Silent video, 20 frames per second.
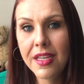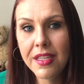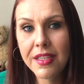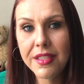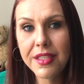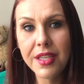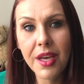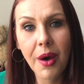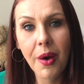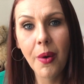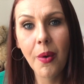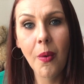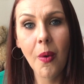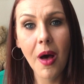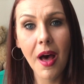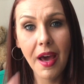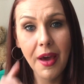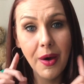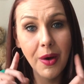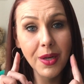So
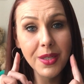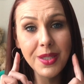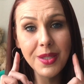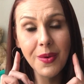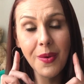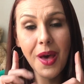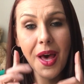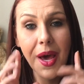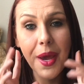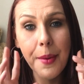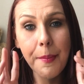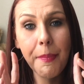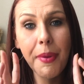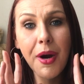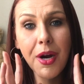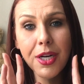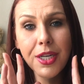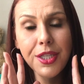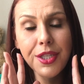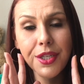I also had a
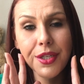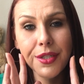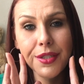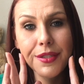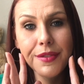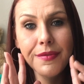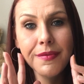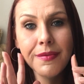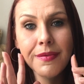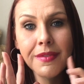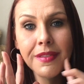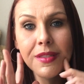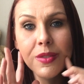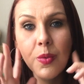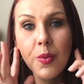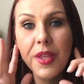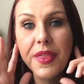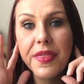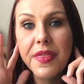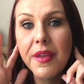partial
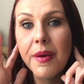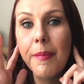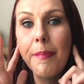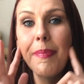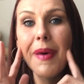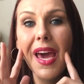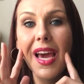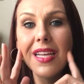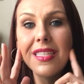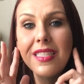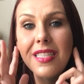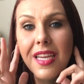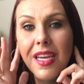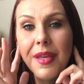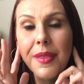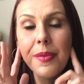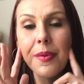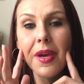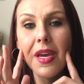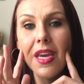with the back
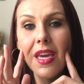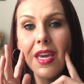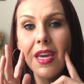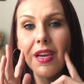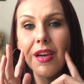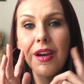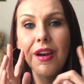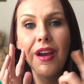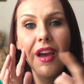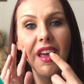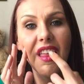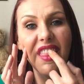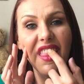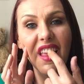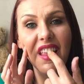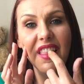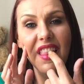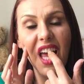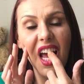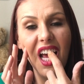teeth right here and
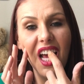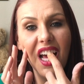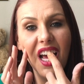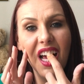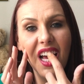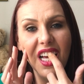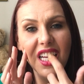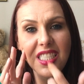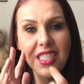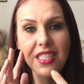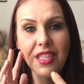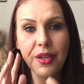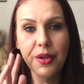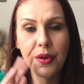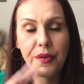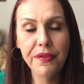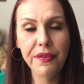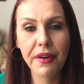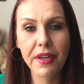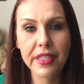then that
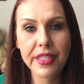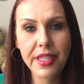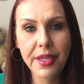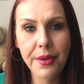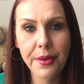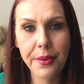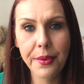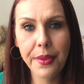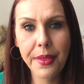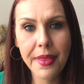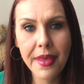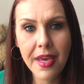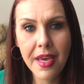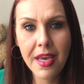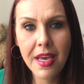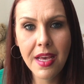single front tooth.